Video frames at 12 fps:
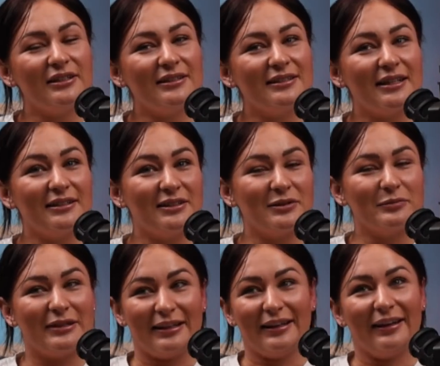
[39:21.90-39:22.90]
said to
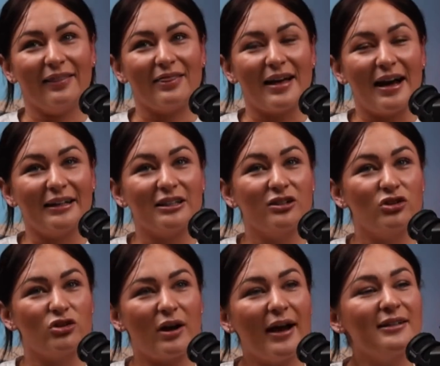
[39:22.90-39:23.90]
me that
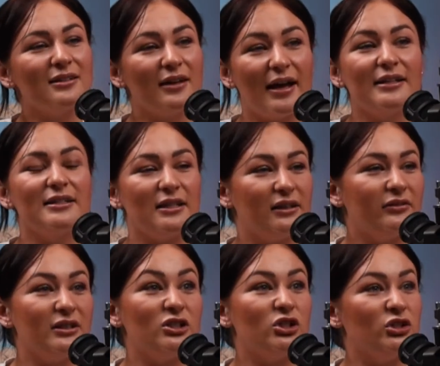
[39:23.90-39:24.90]
try to get a
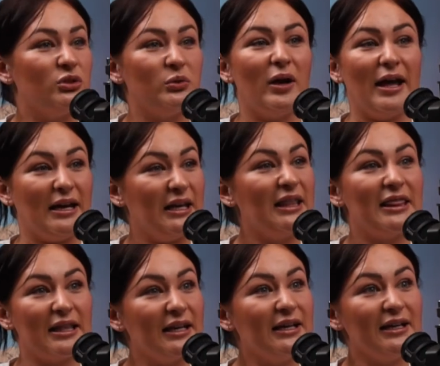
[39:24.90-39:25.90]
terrier to do
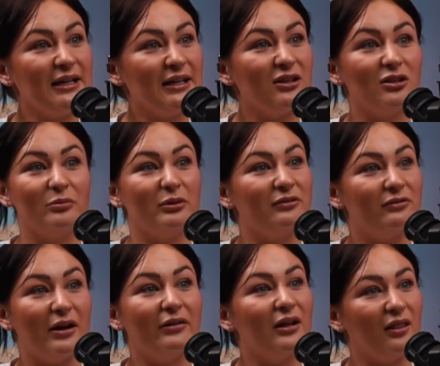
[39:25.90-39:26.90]
anything, you'll be
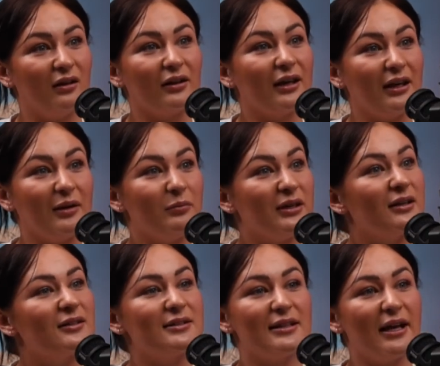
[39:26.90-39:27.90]
very lucky,
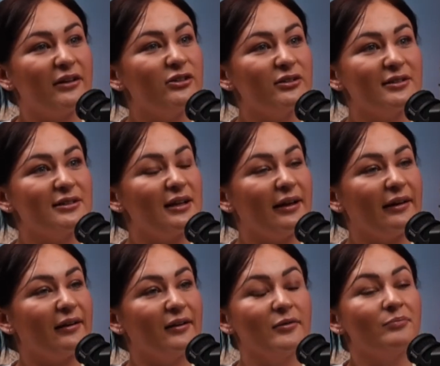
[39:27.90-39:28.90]
because they're just
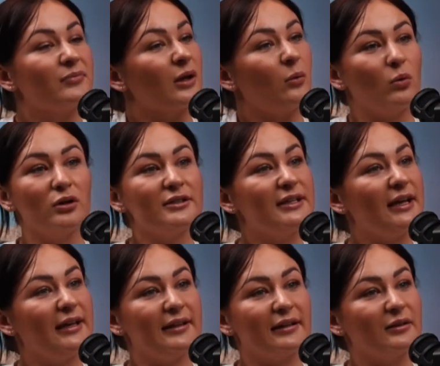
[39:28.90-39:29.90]
like, one
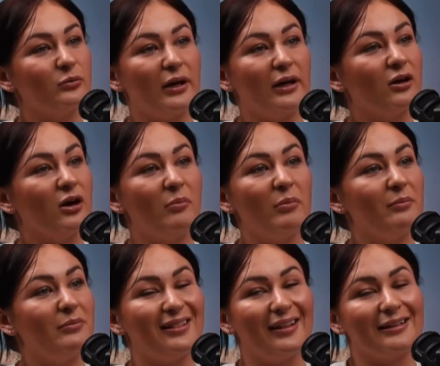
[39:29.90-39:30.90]
day they can wake up
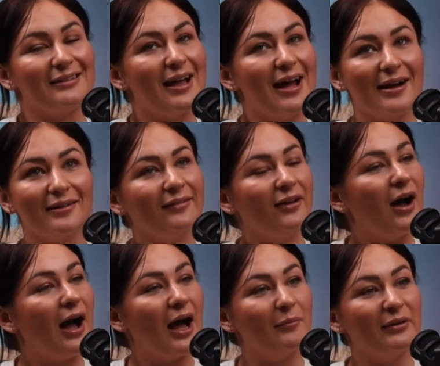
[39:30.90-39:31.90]
and be like, nah, not
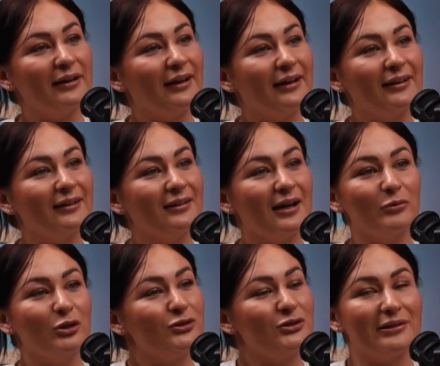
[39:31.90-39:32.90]
happening. Yeah. I'm
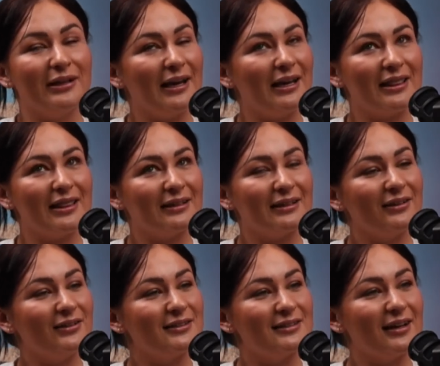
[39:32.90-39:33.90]
not doing anything
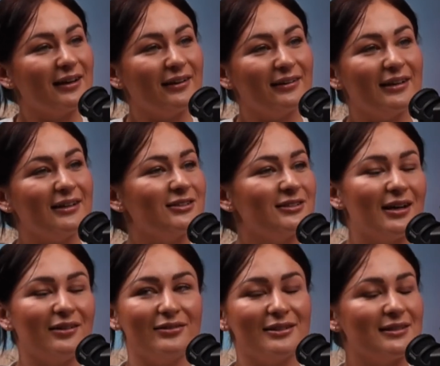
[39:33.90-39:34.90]
that you say. They just
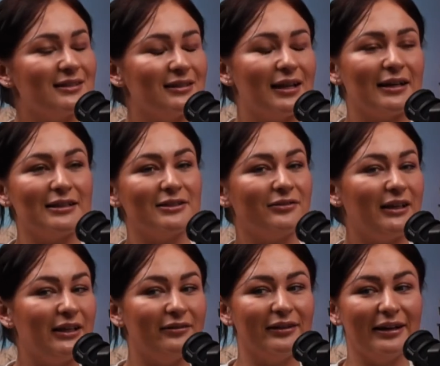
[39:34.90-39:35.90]
have this selective
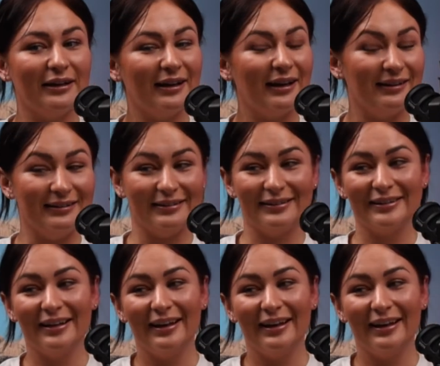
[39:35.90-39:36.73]
hearing, and,